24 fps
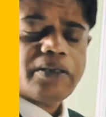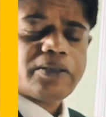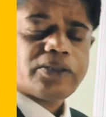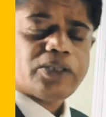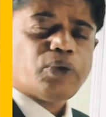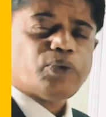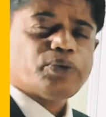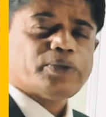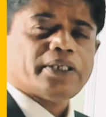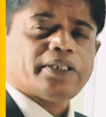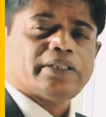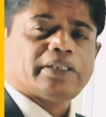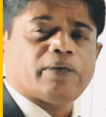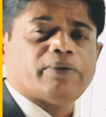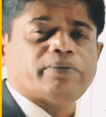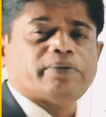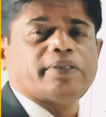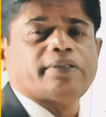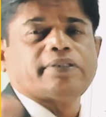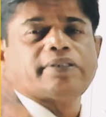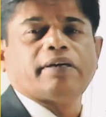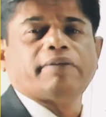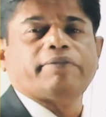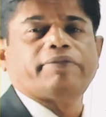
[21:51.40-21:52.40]

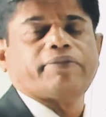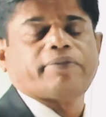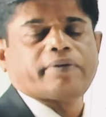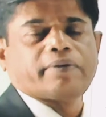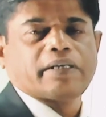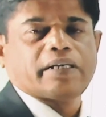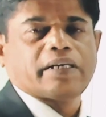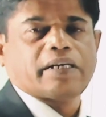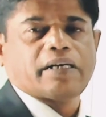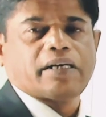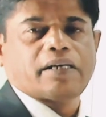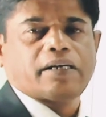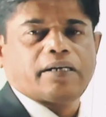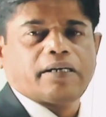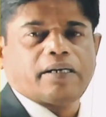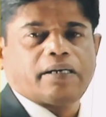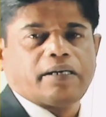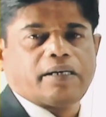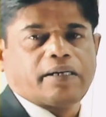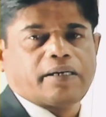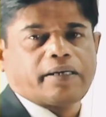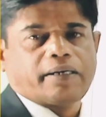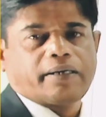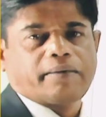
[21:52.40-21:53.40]
thousands of
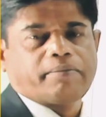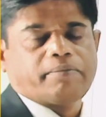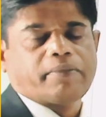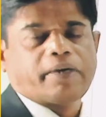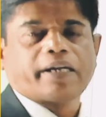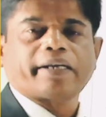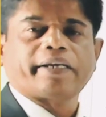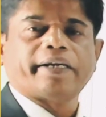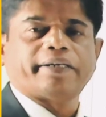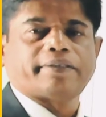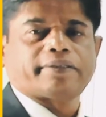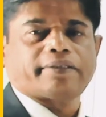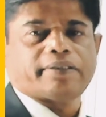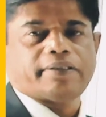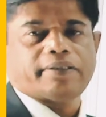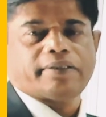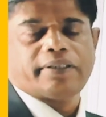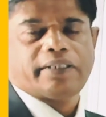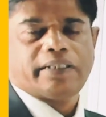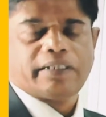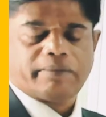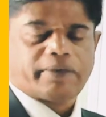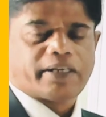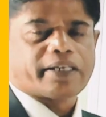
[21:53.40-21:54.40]
market
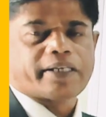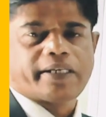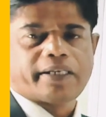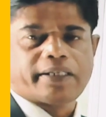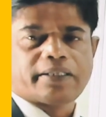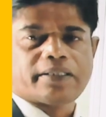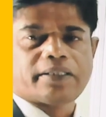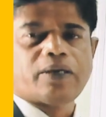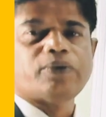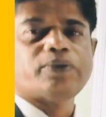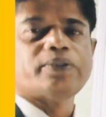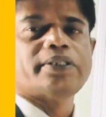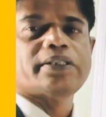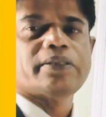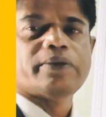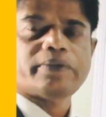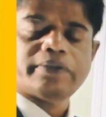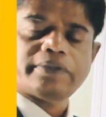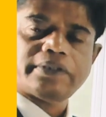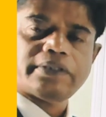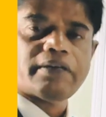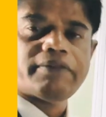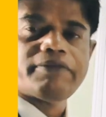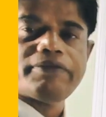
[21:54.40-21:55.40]
in the market,
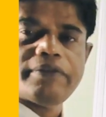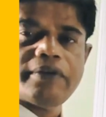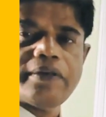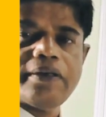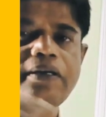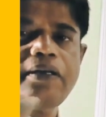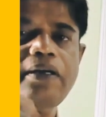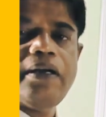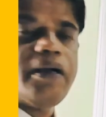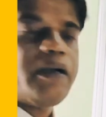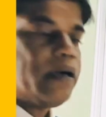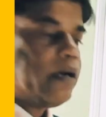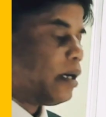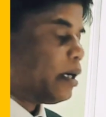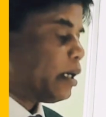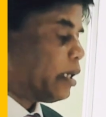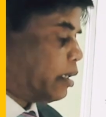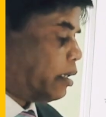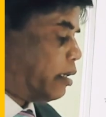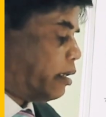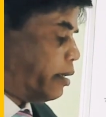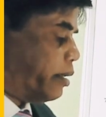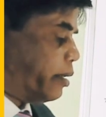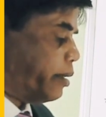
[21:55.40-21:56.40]
thousands of
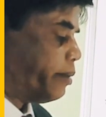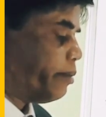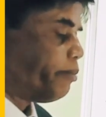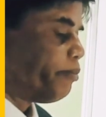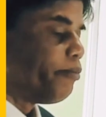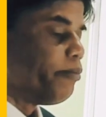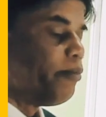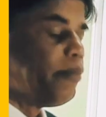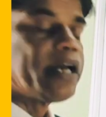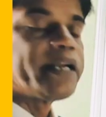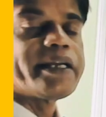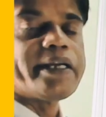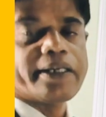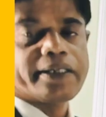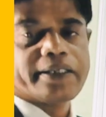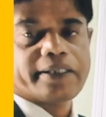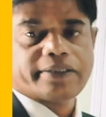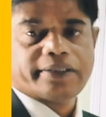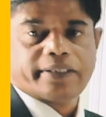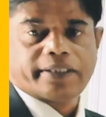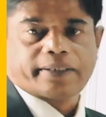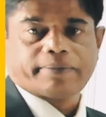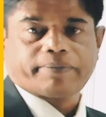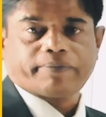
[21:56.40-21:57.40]
market
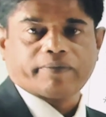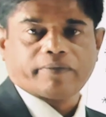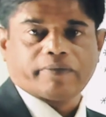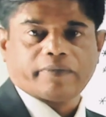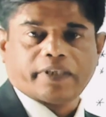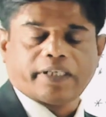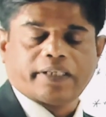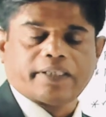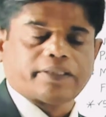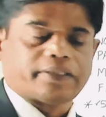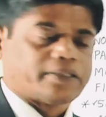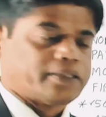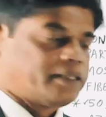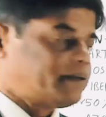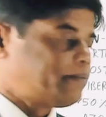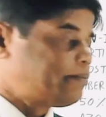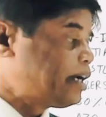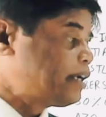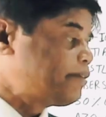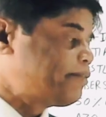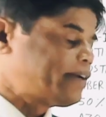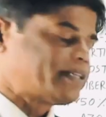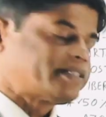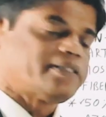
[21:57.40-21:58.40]
is there. There is
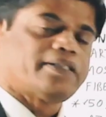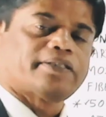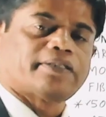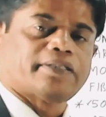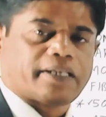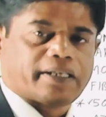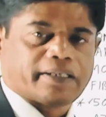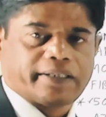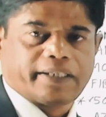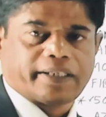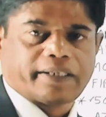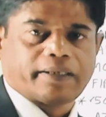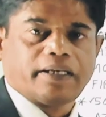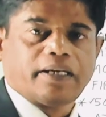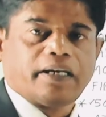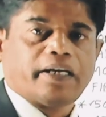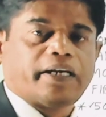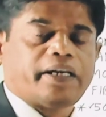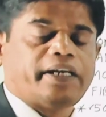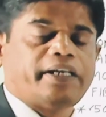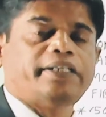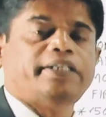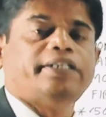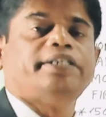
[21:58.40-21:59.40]
manufacturers are there
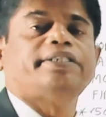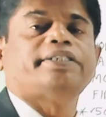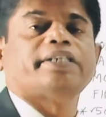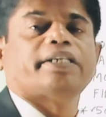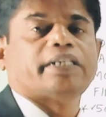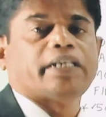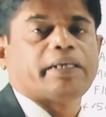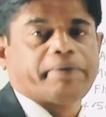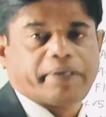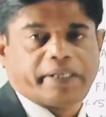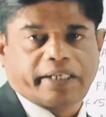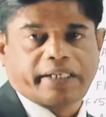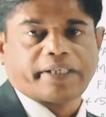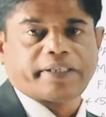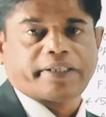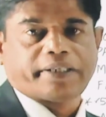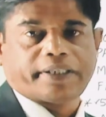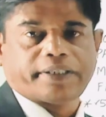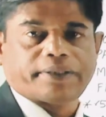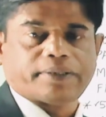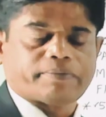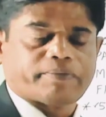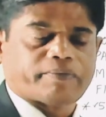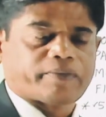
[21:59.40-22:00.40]
in each and every
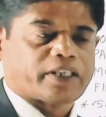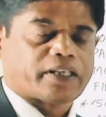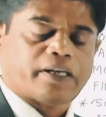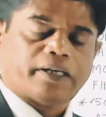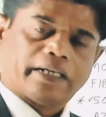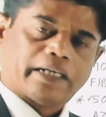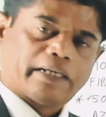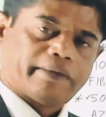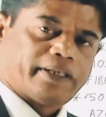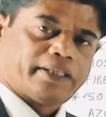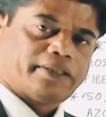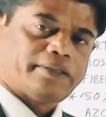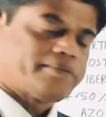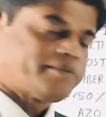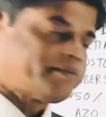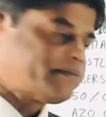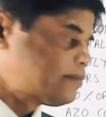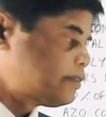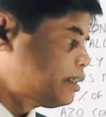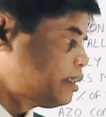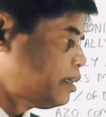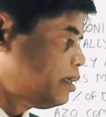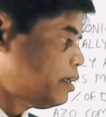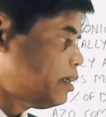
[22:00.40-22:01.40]
country wise.
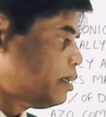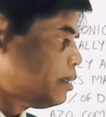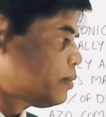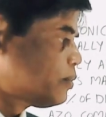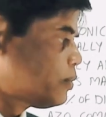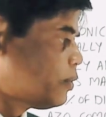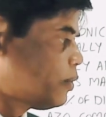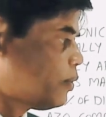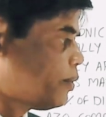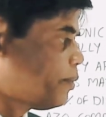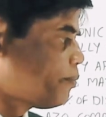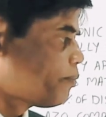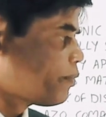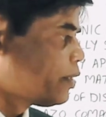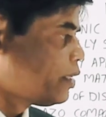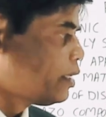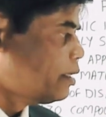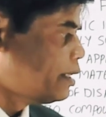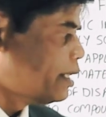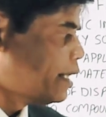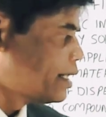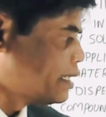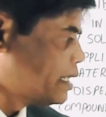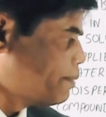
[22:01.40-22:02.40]
So
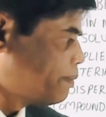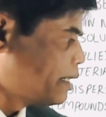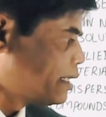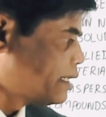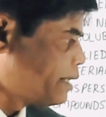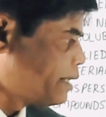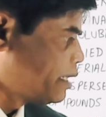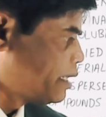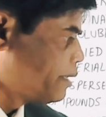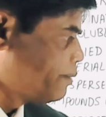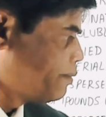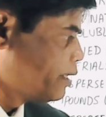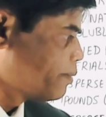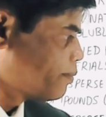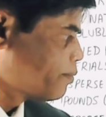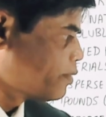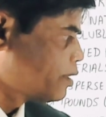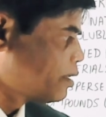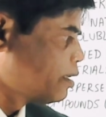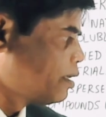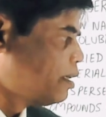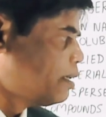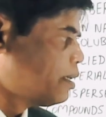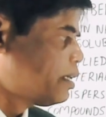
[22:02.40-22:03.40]
example giving
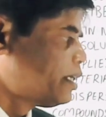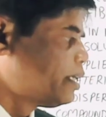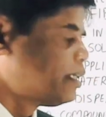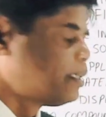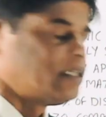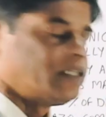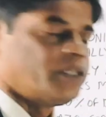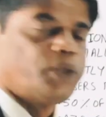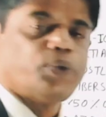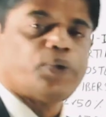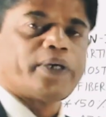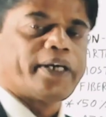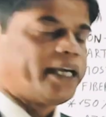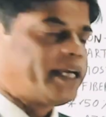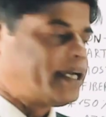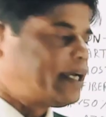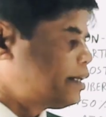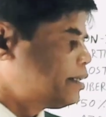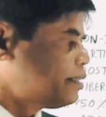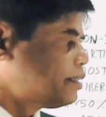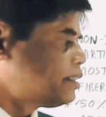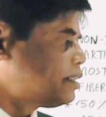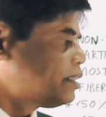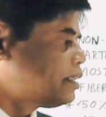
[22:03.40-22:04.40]
in
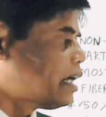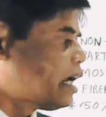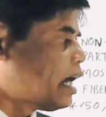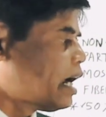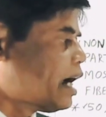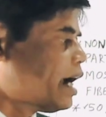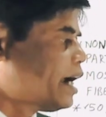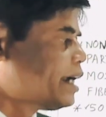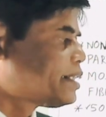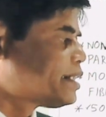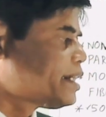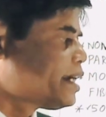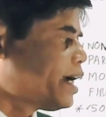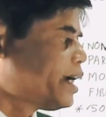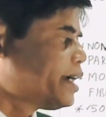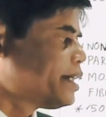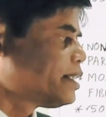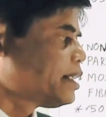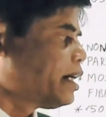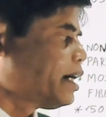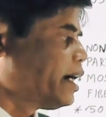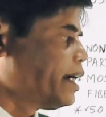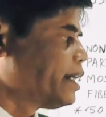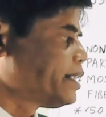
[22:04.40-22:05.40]
UK, ICI,
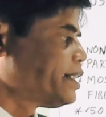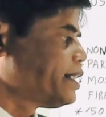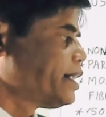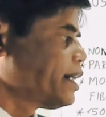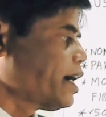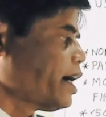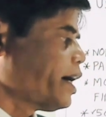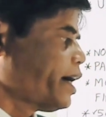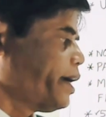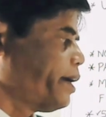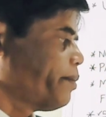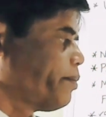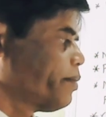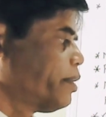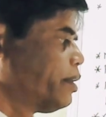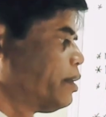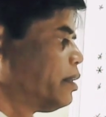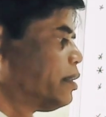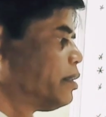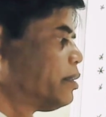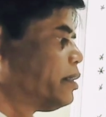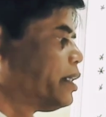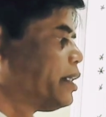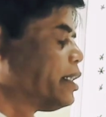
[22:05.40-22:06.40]

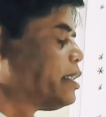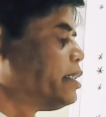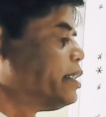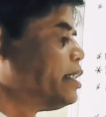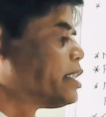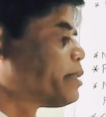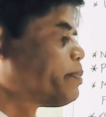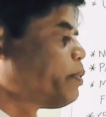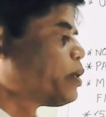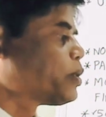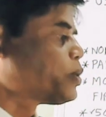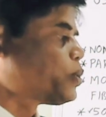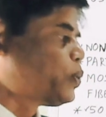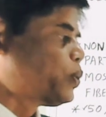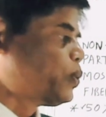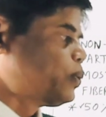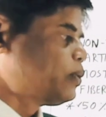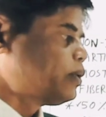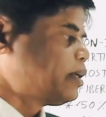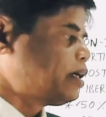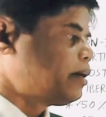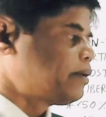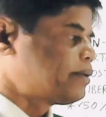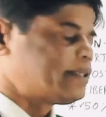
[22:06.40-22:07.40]
that is Disperse,
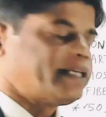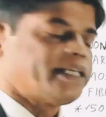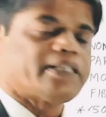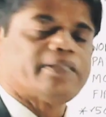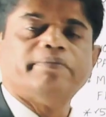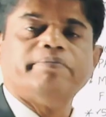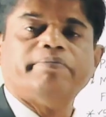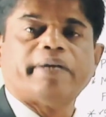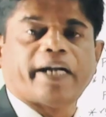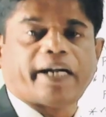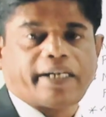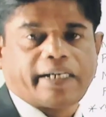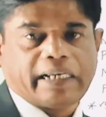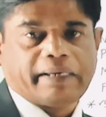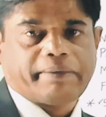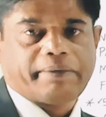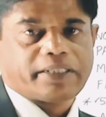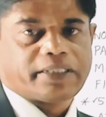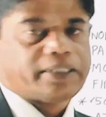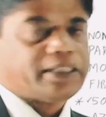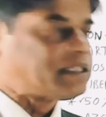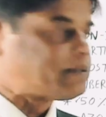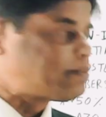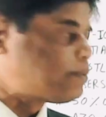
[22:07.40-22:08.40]
or their brand name
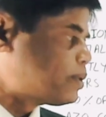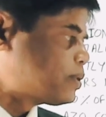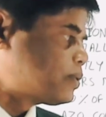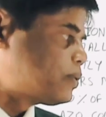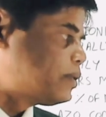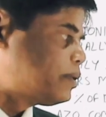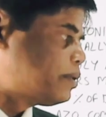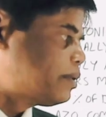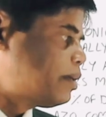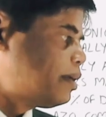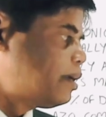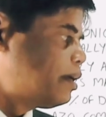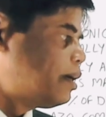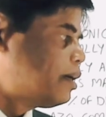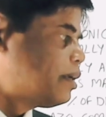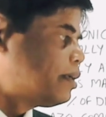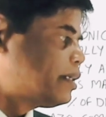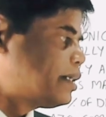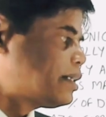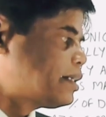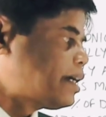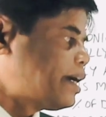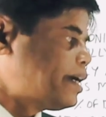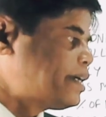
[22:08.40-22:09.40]
is Disperse,
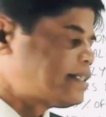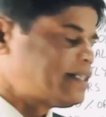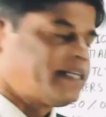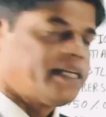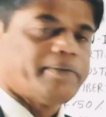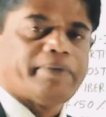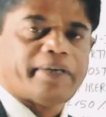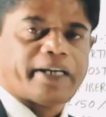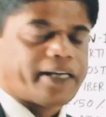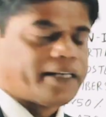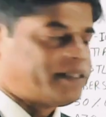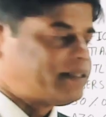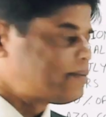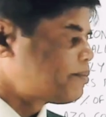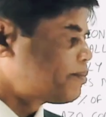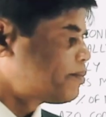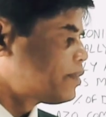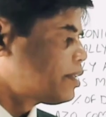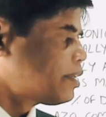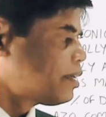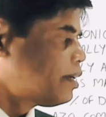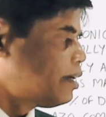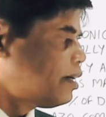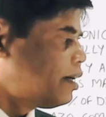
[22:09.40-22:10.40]
the ICI brand,
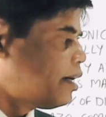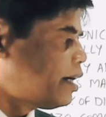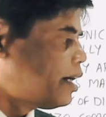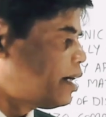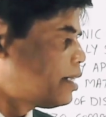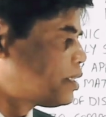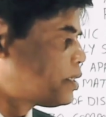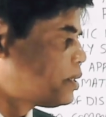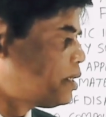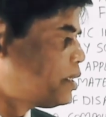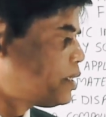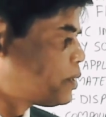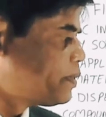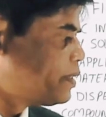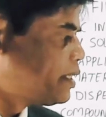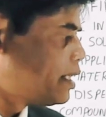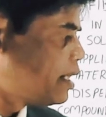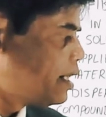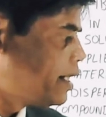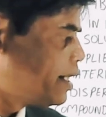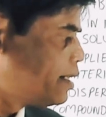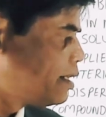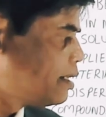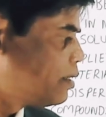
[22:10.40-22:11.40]
and in
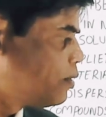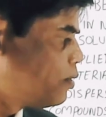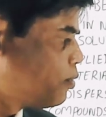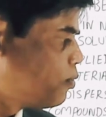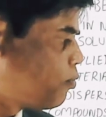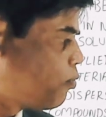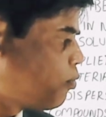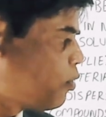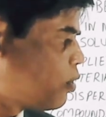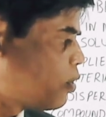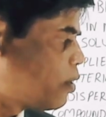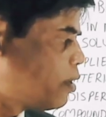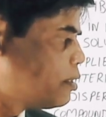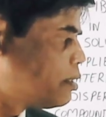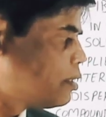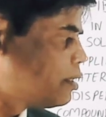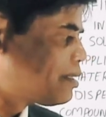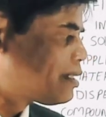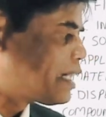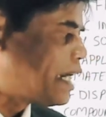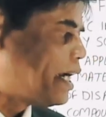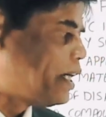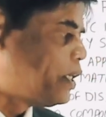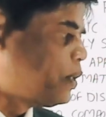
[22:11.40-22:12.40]
Netherlands, foreign
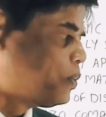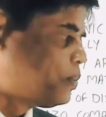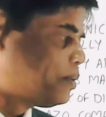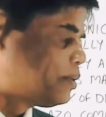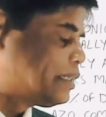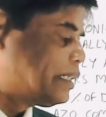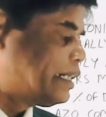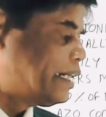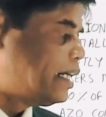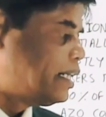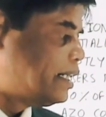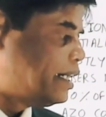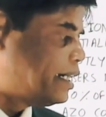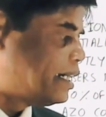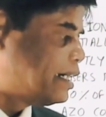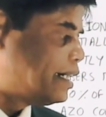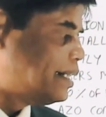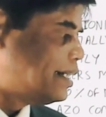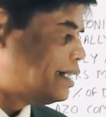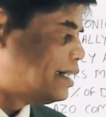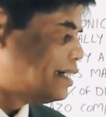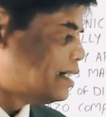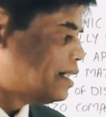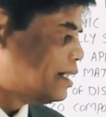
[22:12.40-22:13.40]
Kindos, in
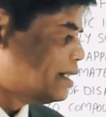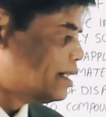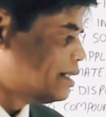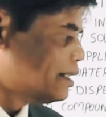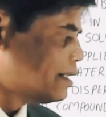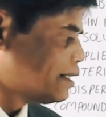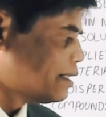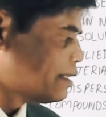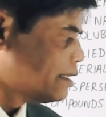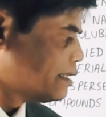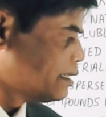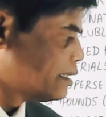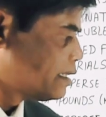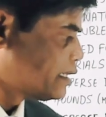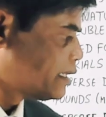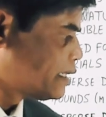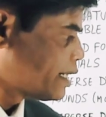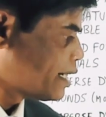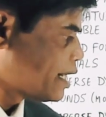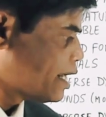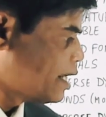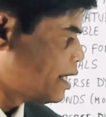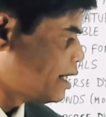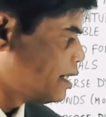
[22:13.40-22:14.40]
Italy,
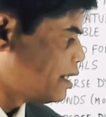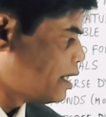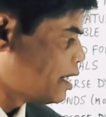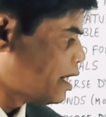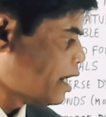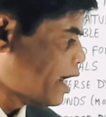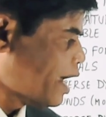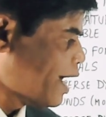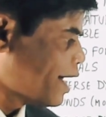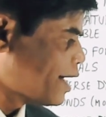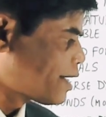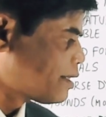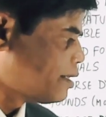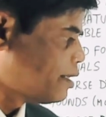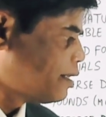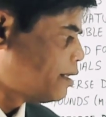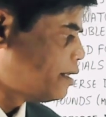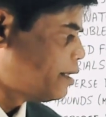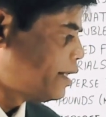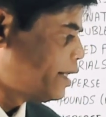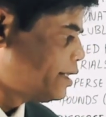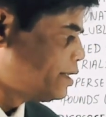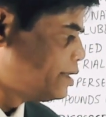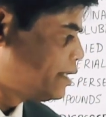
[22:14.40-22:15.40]
Textile
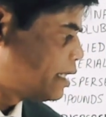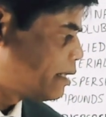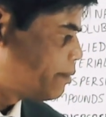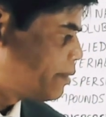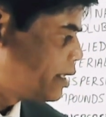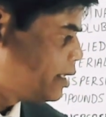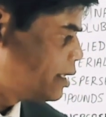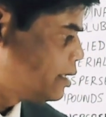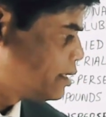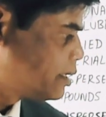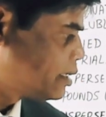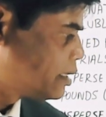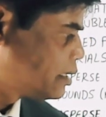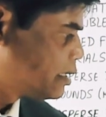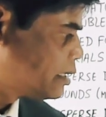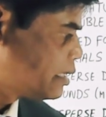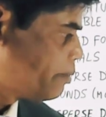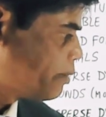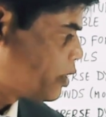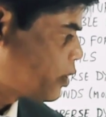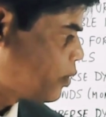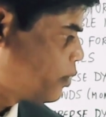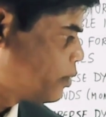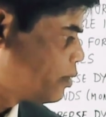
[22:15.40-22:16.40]
Acna, in Germany,
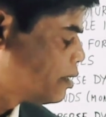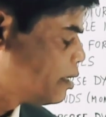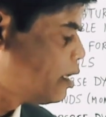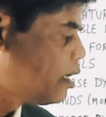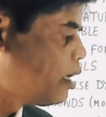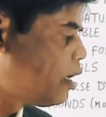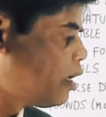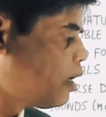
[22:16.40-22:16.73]
Cameron,